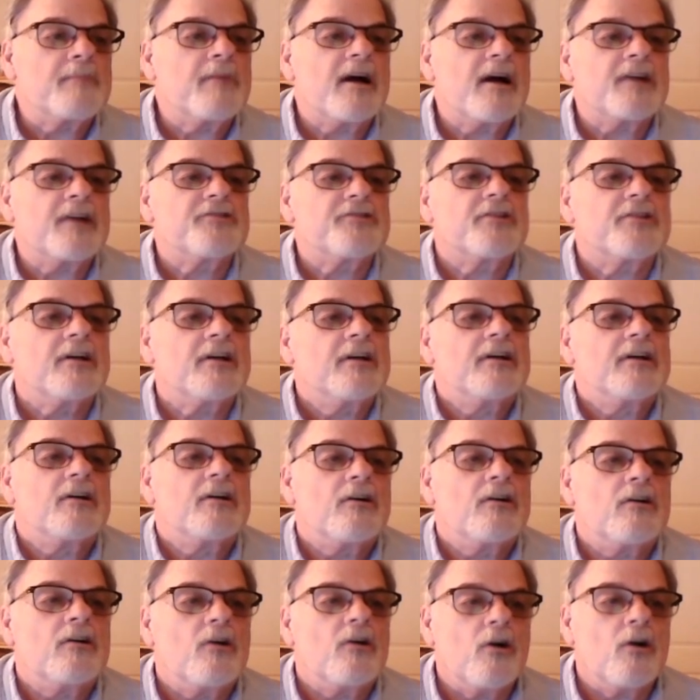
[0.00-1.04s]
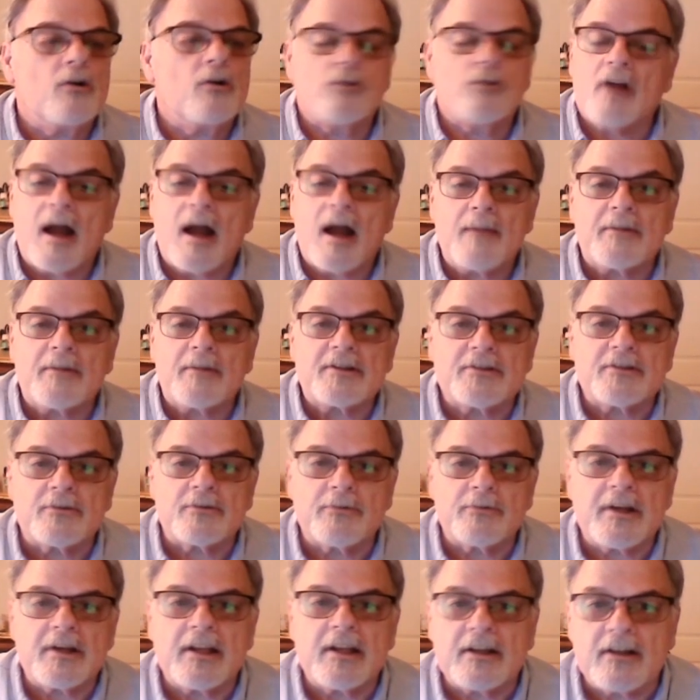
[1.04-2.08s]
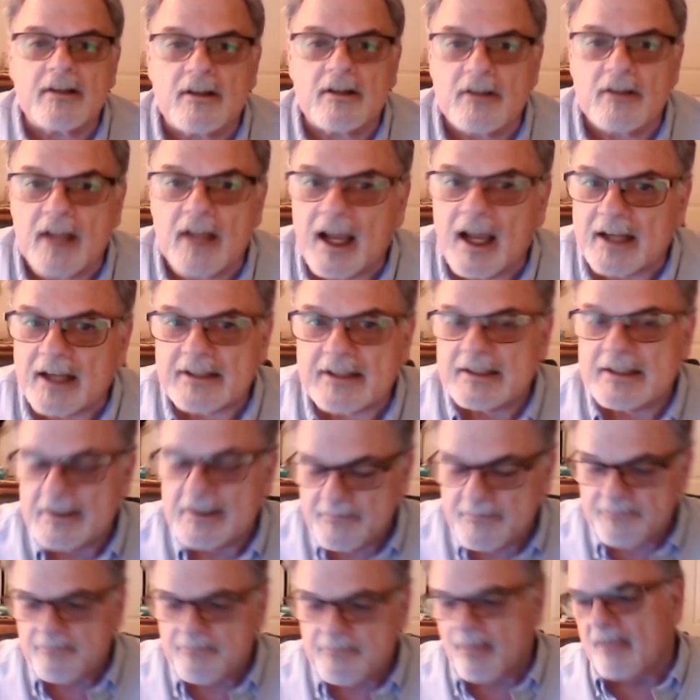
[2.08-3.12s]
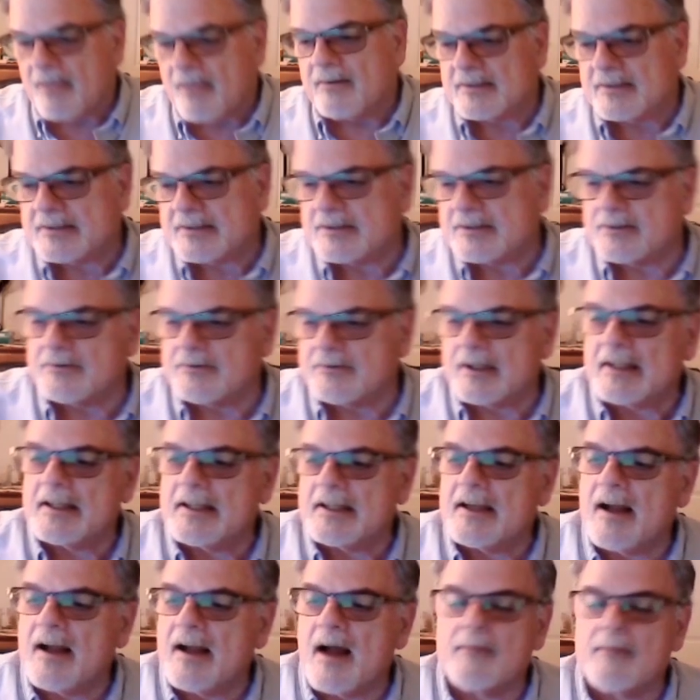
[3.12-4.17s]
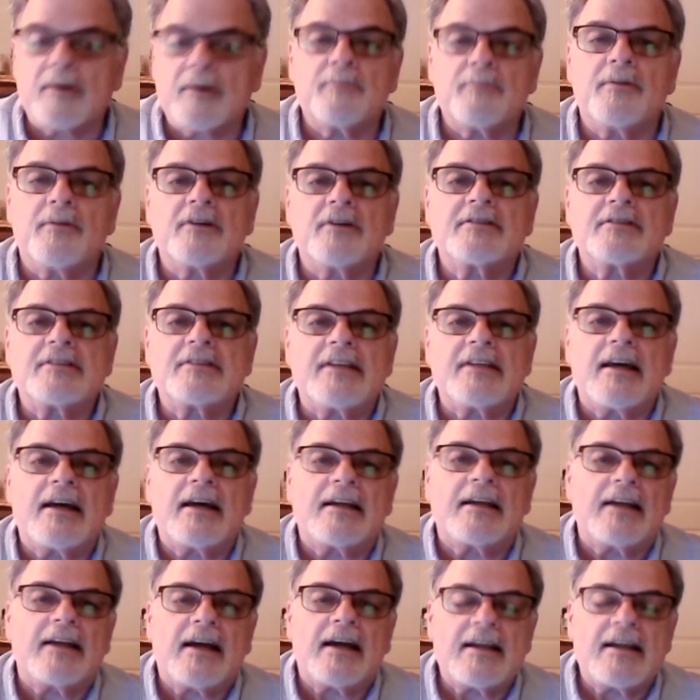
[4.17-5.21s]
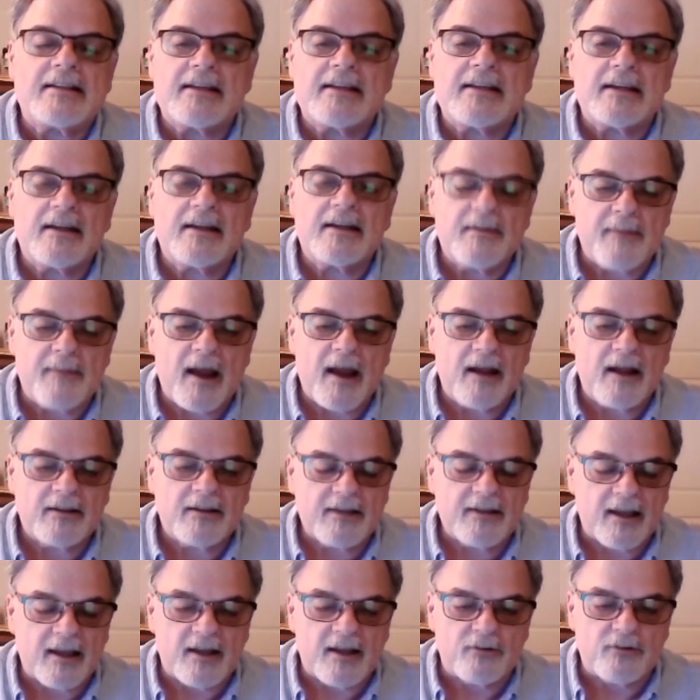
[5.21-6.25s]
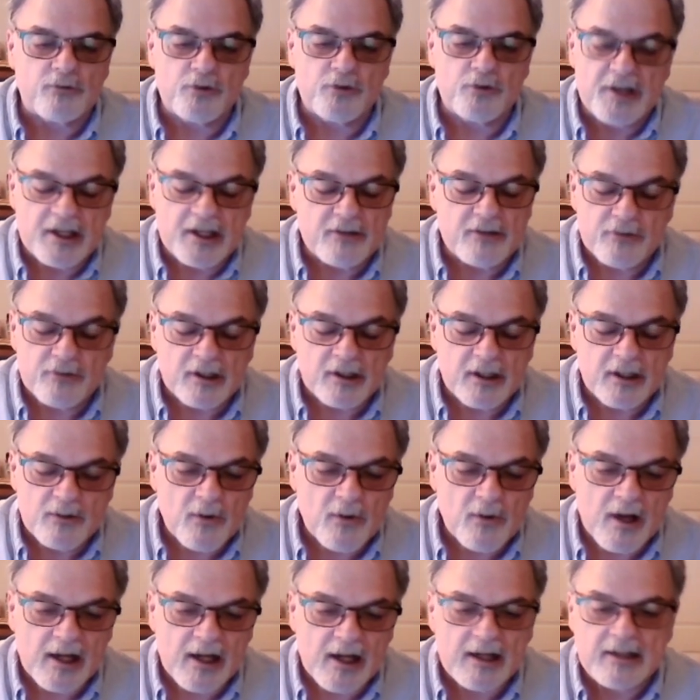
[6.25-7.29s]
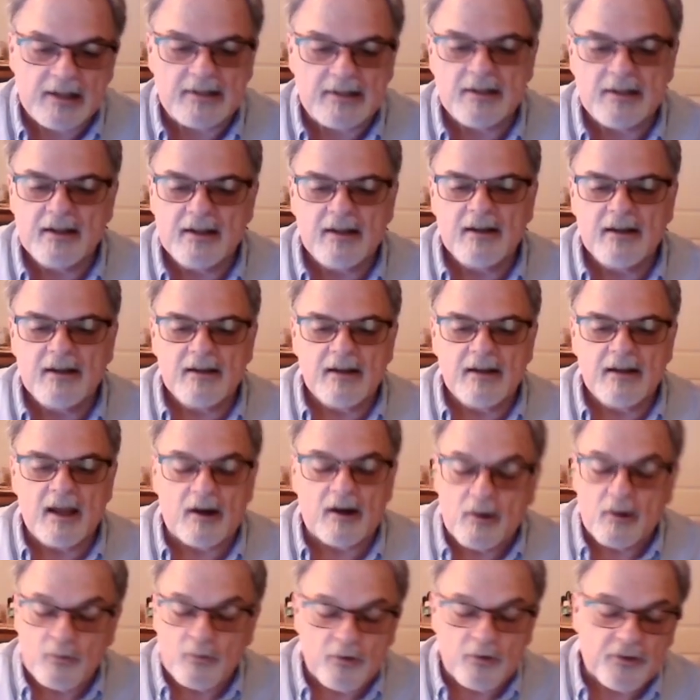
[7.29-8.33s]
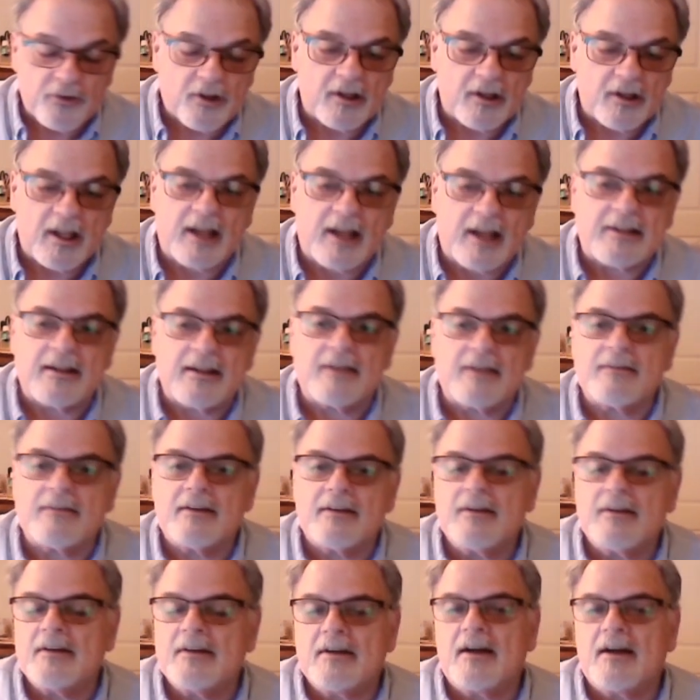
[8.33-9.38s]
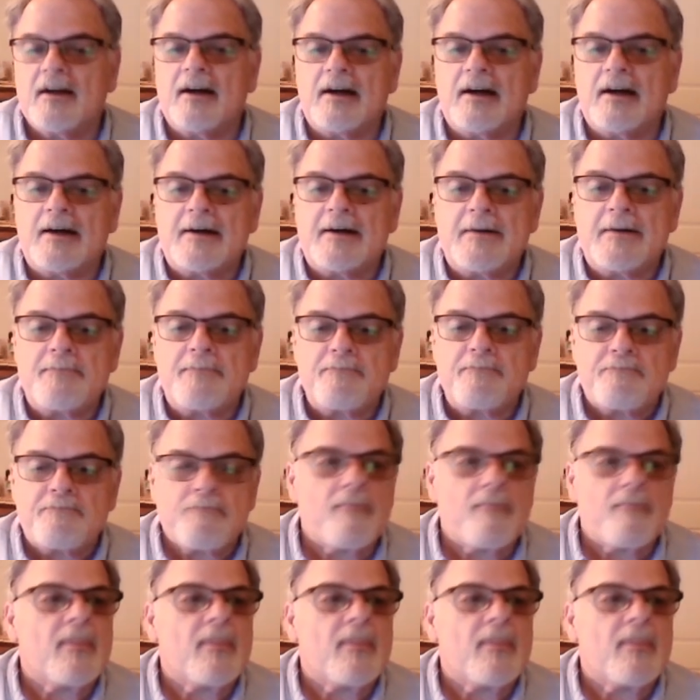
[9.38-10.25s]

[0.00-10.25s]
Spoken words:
much old comics to read and collect. This is strictly comic books that I think come out that read really well and are worth collecting. Comic